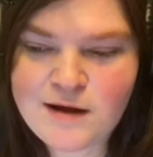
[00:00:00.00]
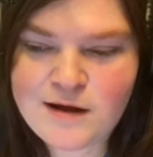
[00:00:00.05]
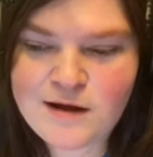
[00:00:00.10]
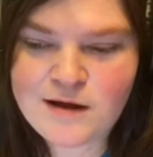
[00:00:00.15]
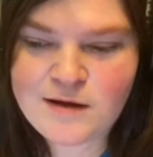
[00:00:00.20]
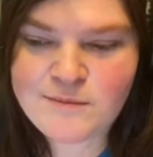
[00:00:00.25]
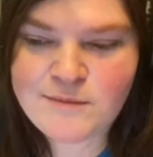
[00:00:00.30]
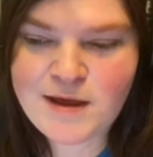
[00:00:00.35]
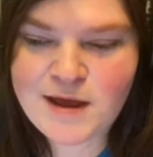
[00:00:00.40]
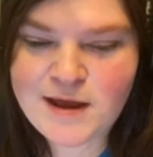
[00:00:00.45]

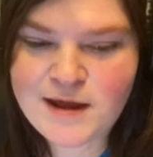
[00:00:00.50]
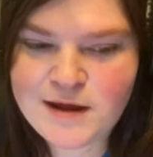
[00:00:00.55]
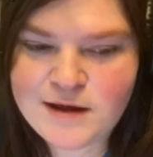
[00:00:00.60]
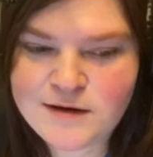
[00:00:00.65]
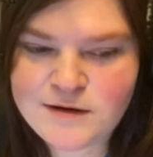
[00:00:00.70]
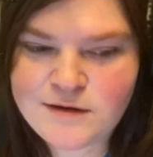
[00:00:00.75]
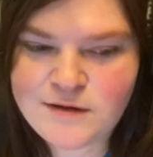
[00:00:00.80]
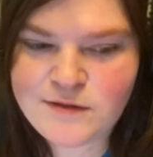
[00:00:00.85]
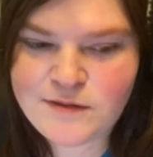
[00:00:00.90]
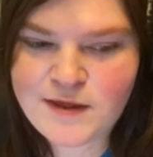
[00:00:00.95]
And
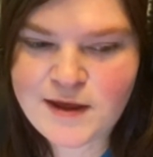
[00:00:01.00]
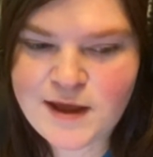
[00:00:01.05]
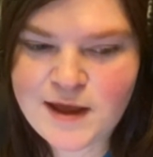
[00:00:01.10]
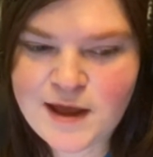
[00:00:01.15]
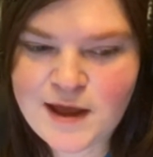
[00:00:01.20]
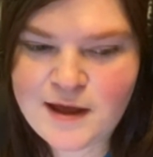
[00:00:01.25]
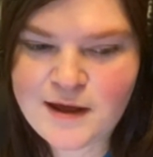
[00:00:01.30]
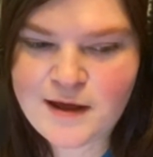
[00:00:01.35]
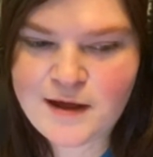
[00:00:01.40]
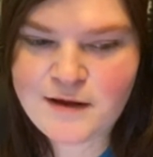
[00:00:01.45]
they
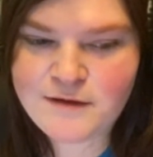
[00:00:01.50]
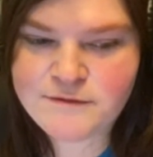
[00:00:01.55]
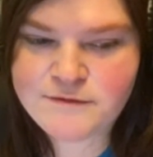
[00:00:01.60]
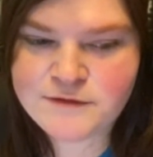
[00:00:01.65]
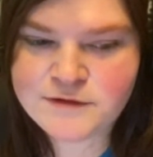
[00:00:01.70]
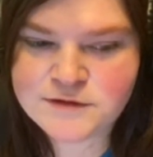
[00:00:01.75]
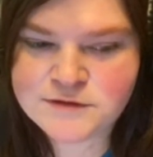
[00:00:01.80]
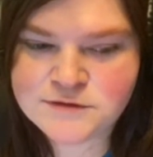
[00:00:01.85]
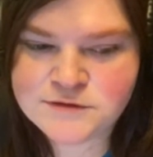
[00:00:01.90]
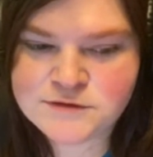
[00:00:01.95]
have
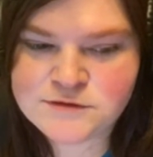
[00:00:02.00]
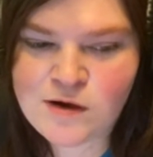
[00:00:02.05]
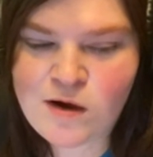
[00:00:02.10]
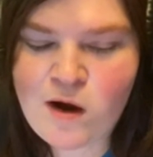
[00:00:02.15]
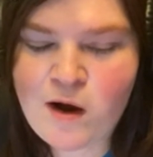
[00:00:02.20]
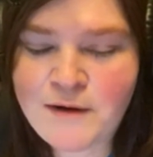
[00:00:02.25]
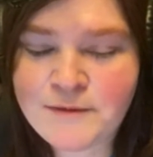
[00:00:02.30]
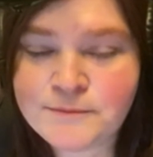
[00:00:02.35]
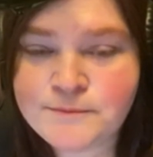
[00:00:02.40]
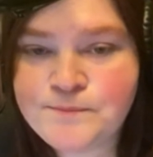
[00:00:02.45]

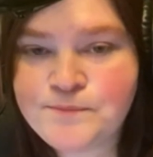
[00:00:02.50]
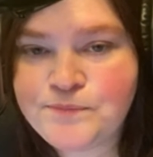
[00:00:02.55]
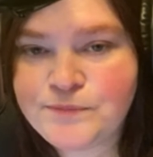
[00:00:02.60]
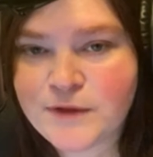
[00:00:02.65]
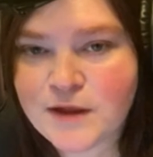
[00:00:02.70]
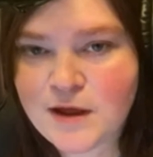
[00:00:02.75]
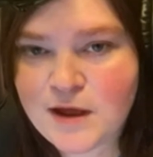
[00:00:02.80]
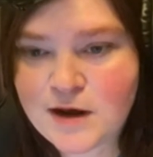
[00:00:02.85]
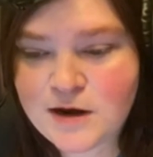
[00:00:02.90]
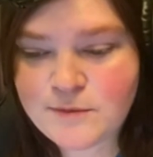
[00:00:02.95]
an
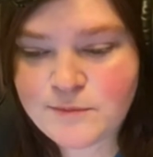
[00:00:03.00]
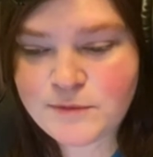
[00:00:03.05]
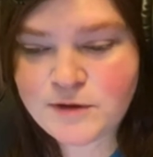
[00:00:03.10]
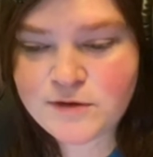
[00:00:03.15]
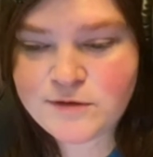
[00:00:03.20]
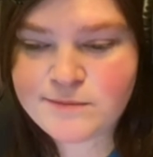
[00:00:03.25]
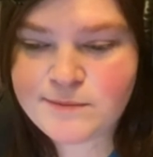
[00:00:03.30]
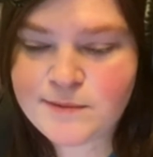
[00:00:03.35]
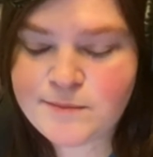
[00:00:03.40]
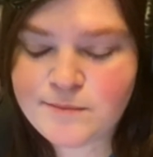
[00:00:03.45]

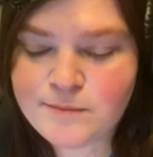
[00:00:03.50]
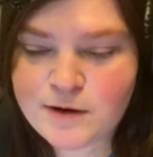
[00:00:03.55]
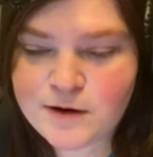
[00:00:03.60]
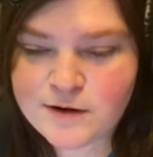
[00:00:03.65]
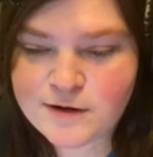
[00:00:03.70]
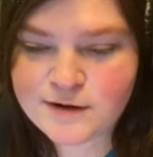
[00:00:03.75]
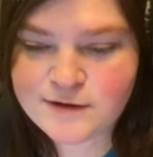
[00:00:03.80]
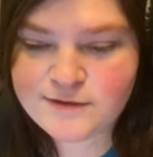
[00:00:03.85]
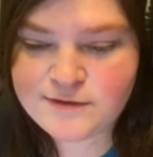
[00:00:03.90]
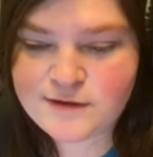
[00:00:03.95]
amusement park
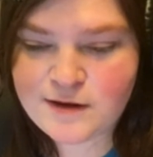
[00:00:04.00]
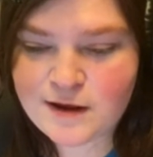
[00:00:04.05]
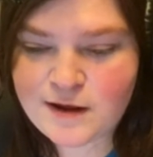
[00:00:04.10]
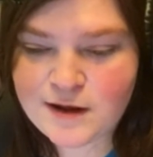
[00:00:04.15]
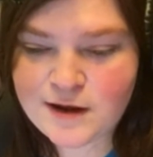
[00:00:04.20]
side